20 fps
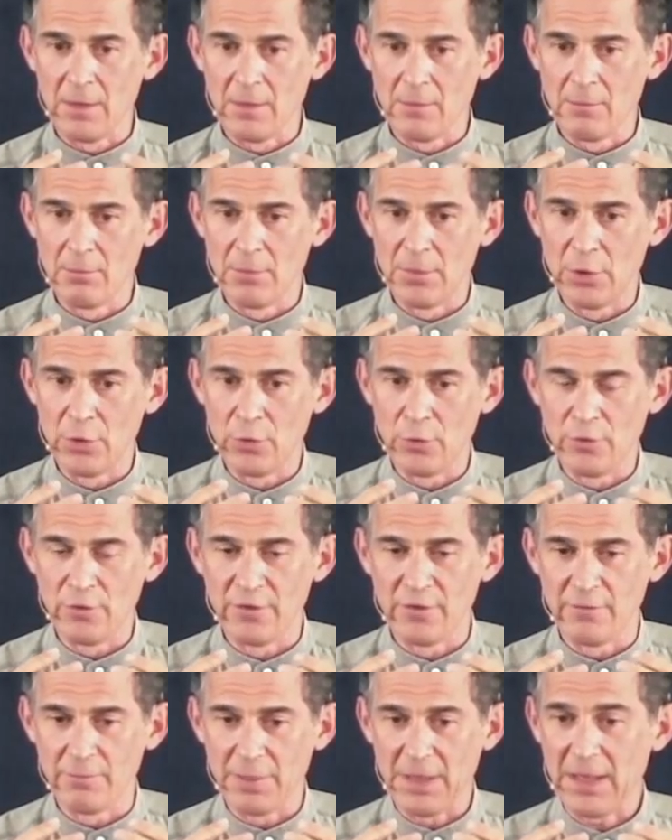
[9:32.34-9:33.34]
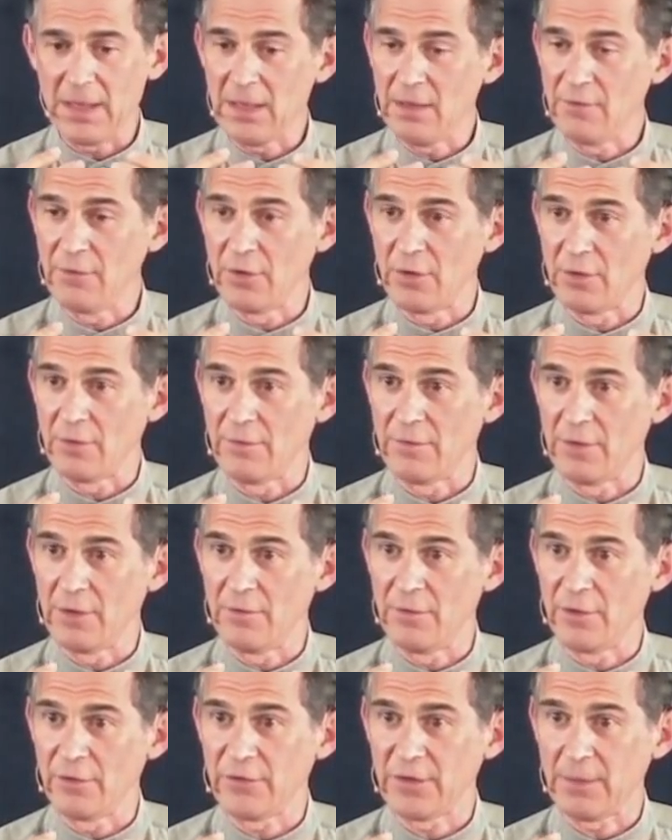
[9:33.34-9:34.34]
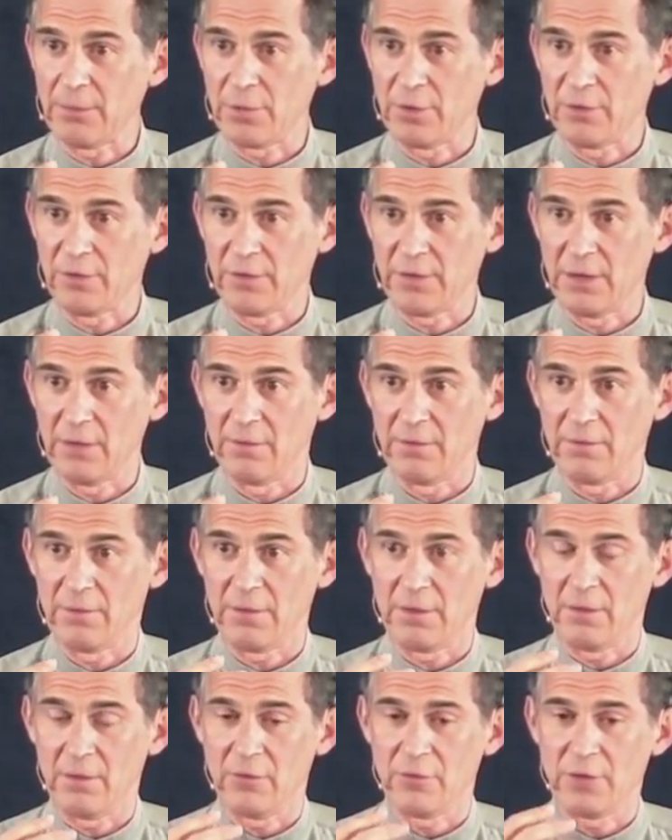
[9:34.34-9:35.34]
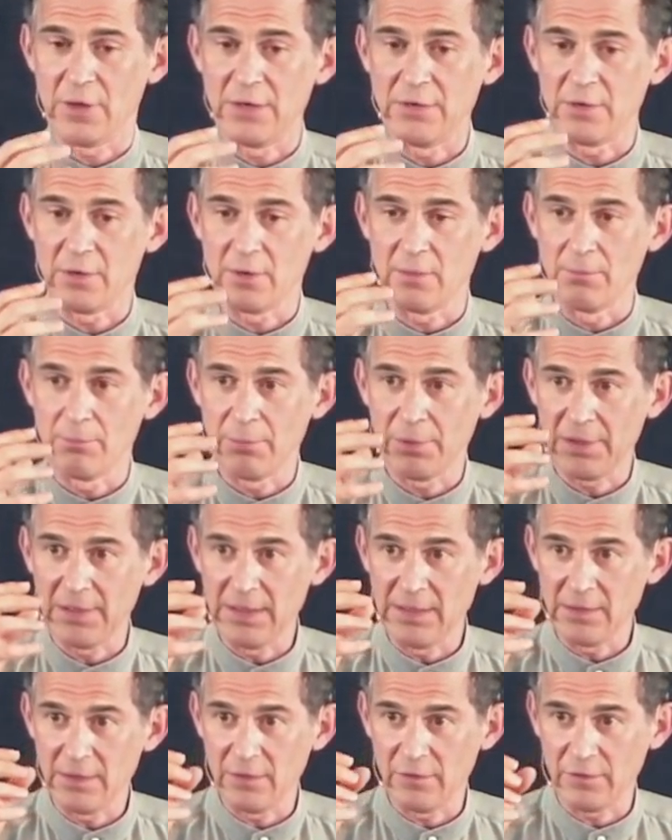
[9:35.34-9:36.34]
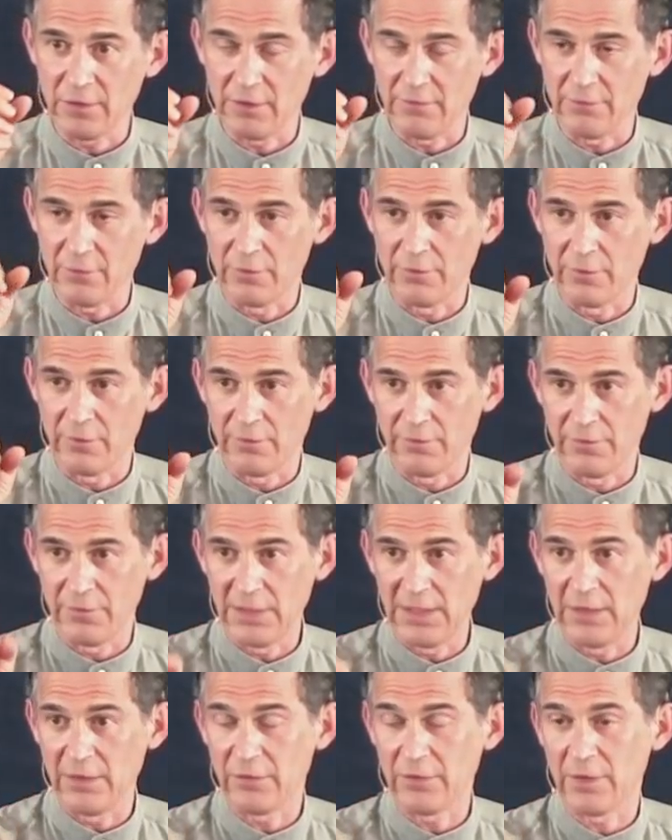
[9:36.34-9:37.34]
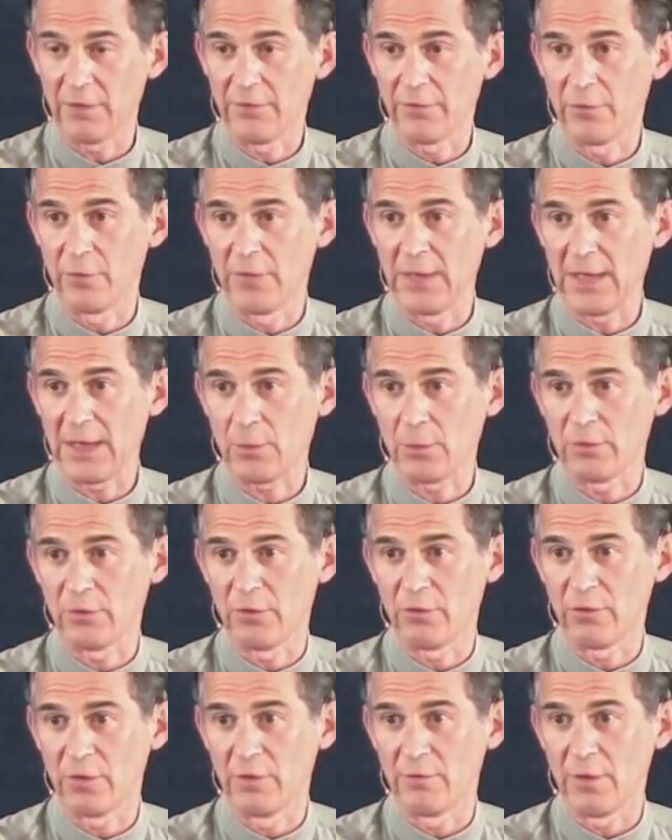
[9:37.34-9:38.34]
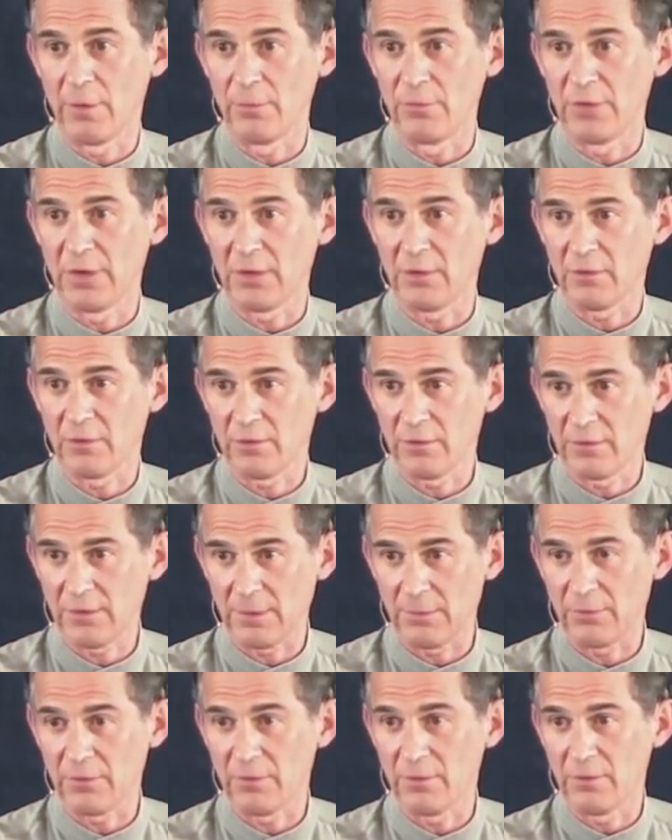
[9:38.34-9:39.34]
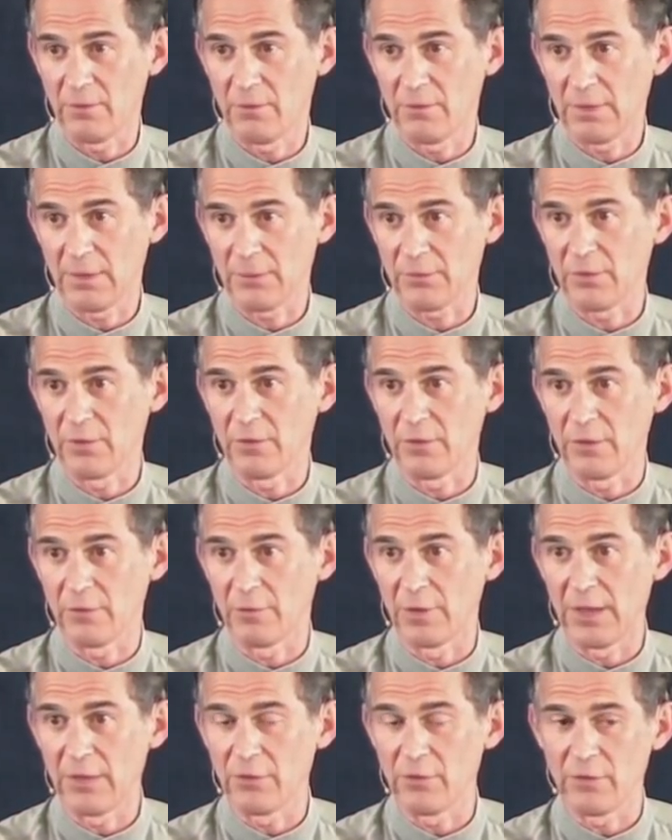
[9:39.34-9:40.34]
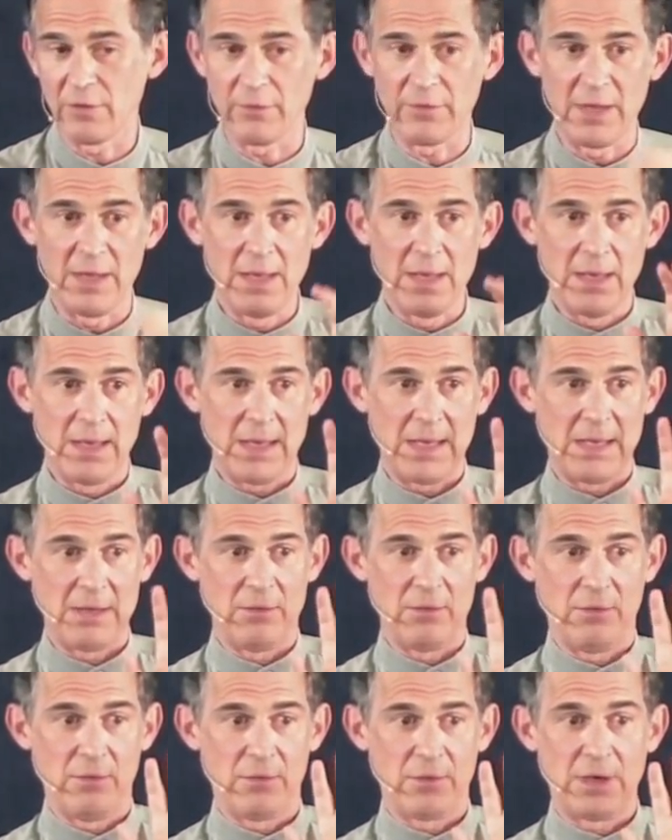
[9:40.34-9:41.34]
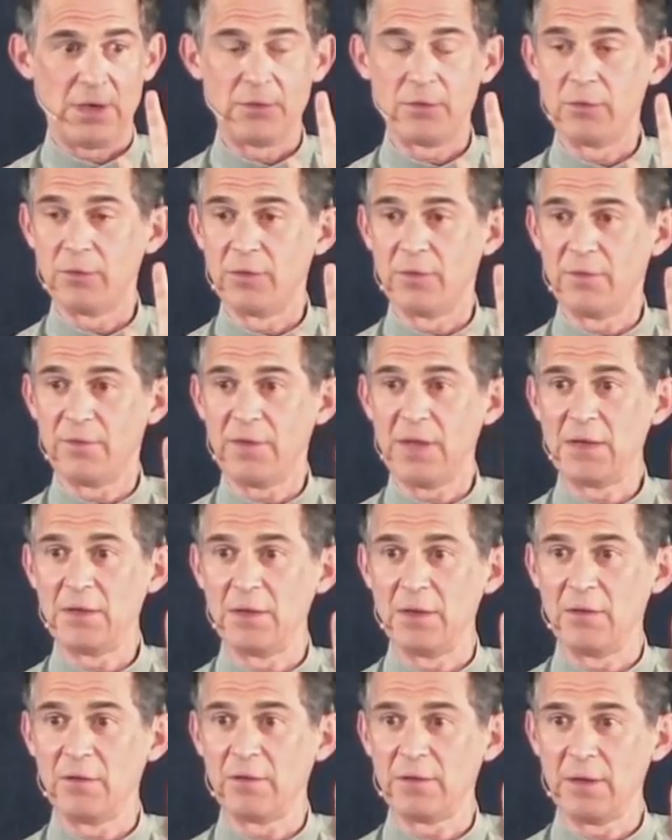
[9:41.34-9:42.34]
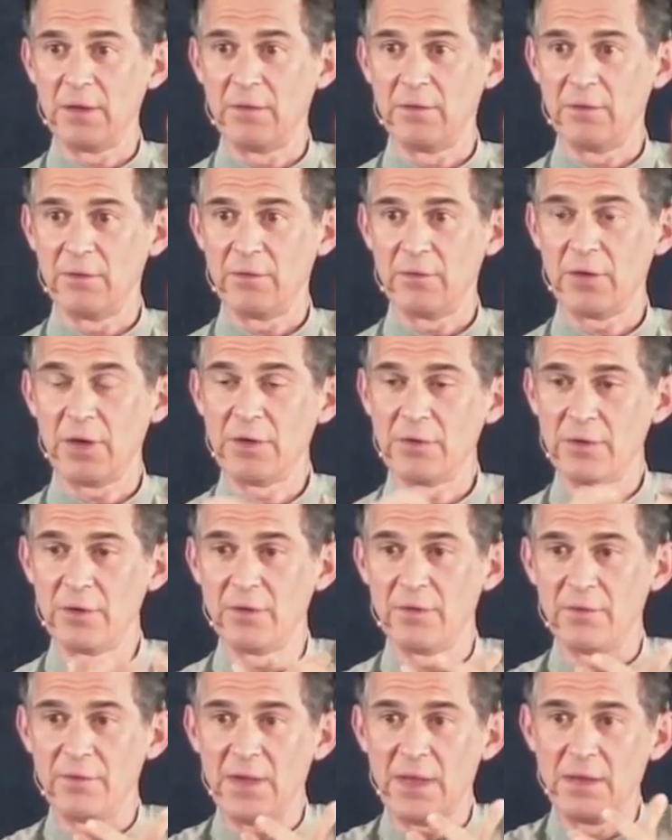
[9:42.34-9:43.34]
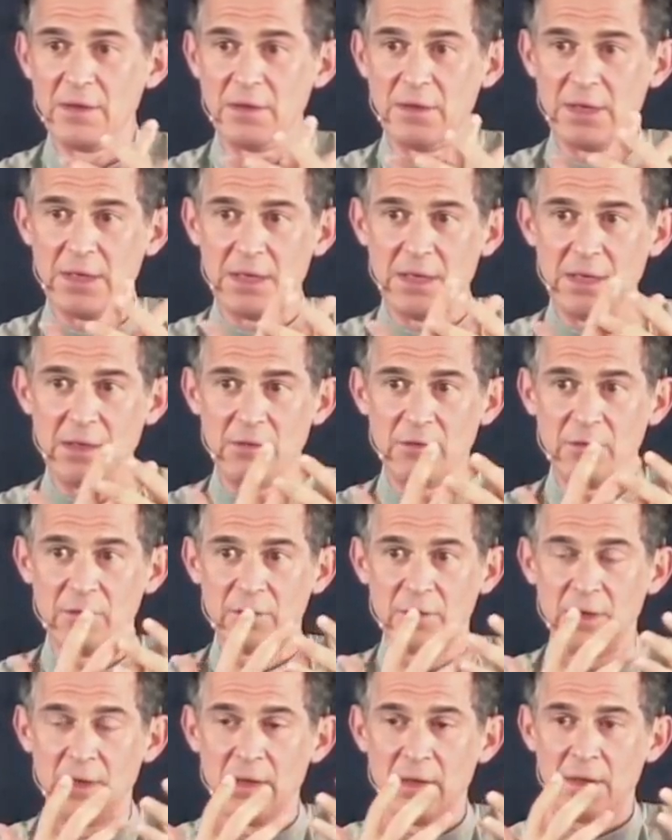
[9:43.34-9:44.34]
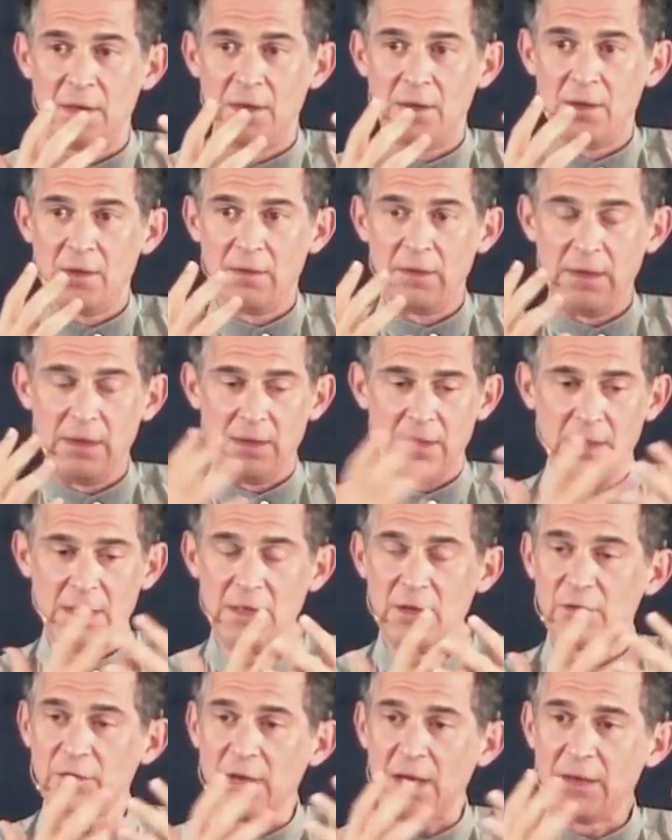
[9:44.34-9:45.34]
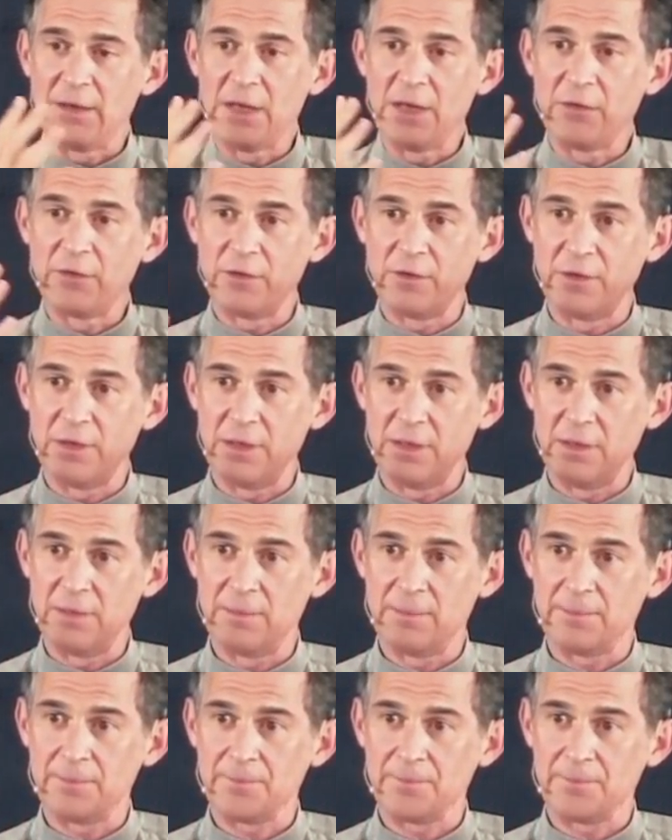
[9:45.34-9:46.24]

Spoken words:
modes of behavior of the separate self, trying to complete itself or fulfill itself through the acquisition of objects, substances, relationships, and trying to defend itself, trying to defend its identity.